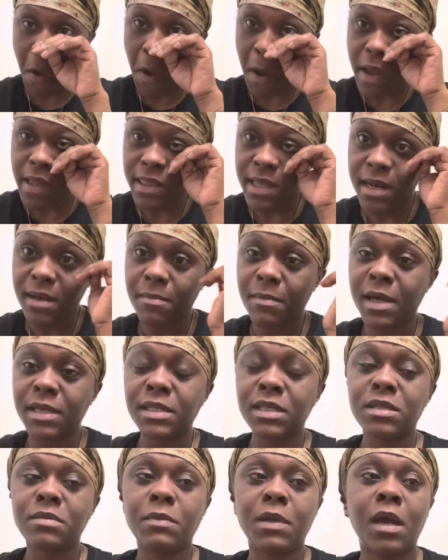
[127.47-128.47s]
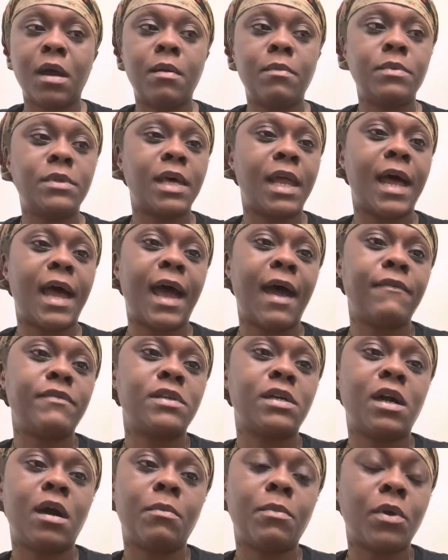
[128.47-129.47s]
And then it messes me up that I have
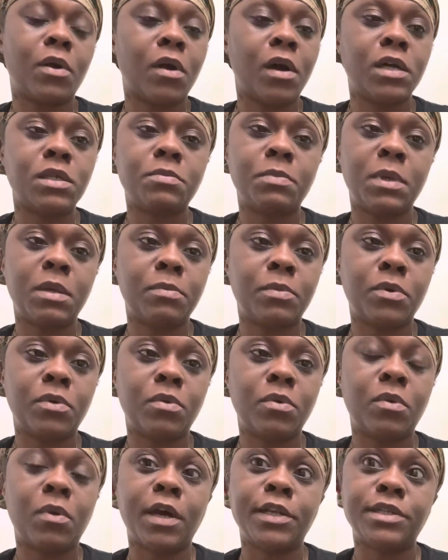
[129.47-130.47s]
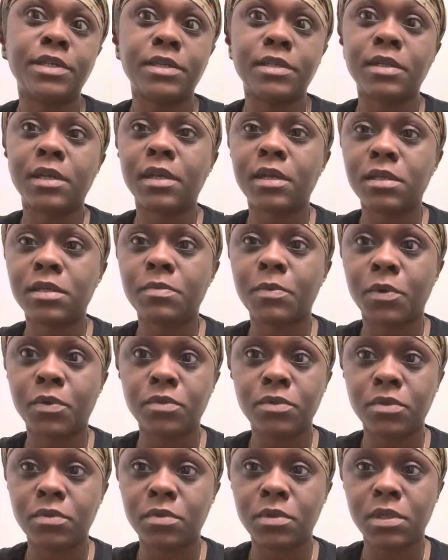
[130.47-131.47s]
to come across people who I just like
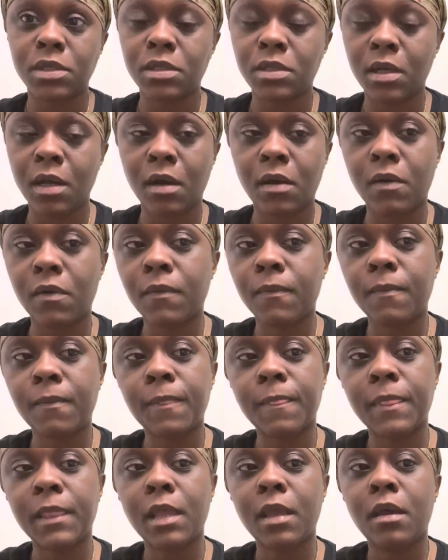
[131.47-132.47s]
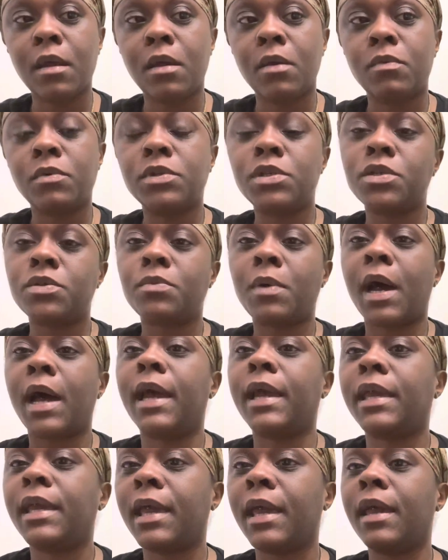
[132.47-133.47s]
spoke to just now, which is why
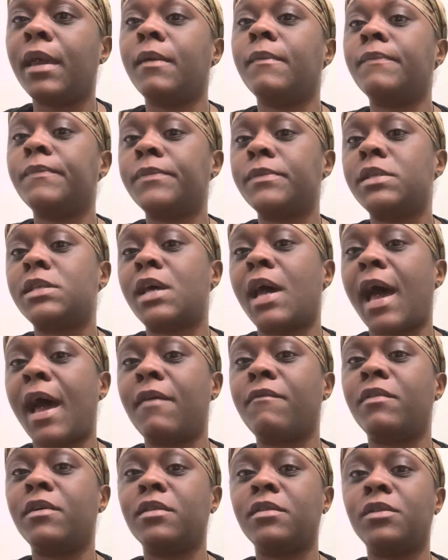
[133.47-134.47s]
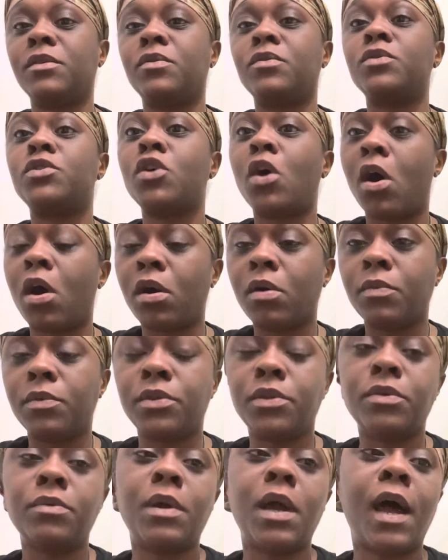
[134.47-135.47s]
I came to have a little talk
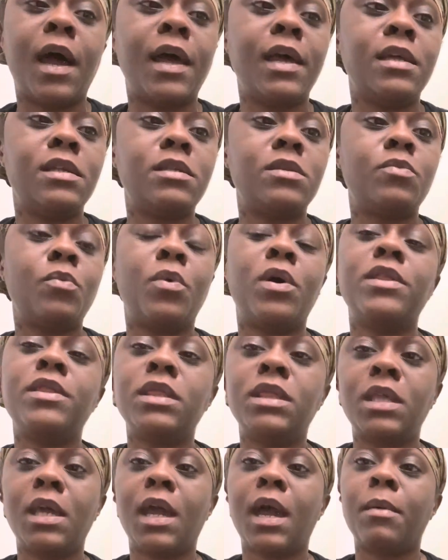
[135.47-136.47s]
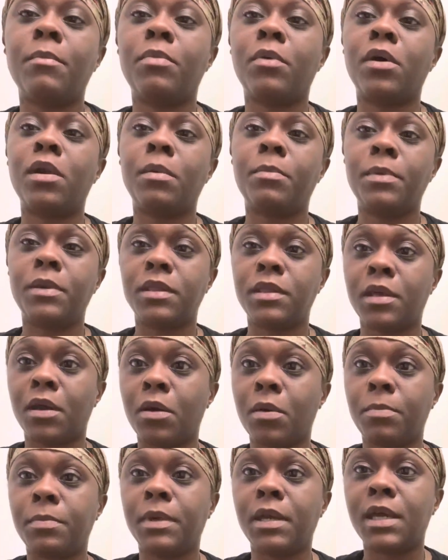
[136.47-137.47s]
with you guys. One thing I brought up in
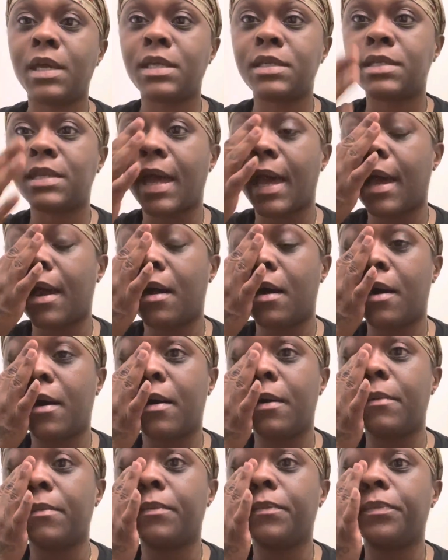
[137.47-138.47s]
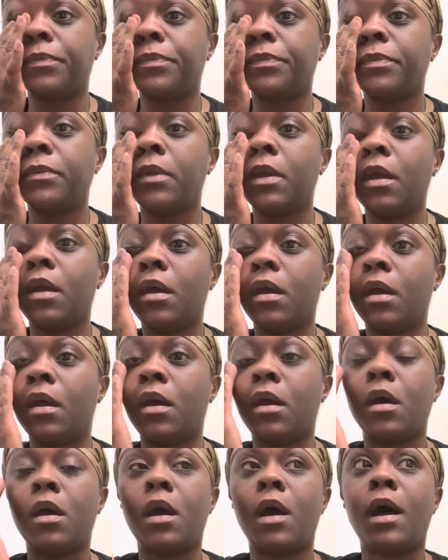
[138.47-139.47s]
therapy is that
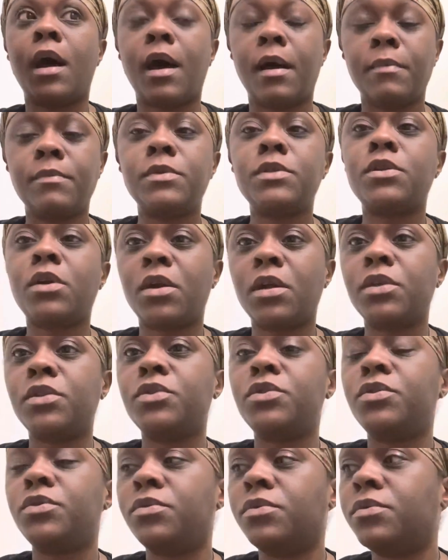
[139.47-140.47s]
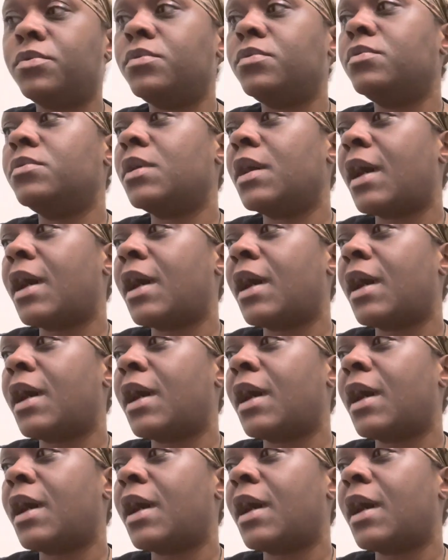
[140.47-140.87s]
I'm starting to